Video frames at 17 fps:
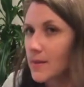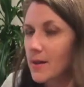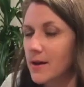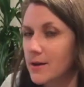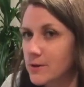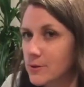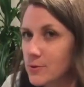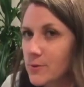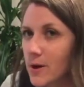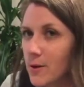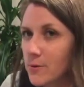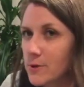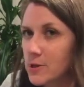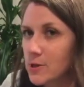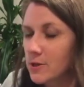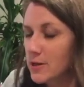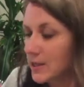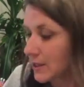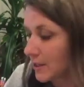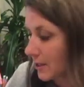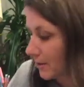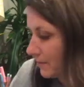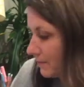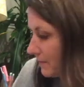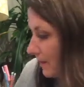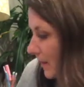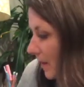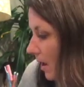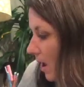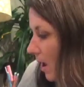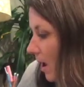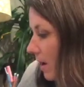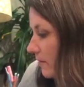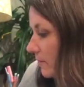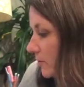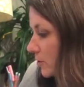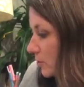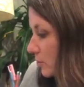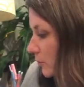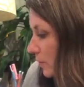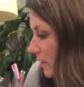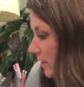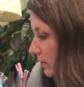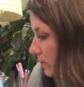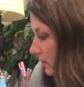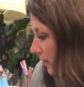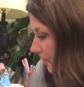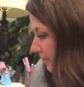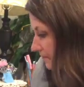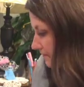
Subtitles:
Here's what I want you to hear. Verse 23.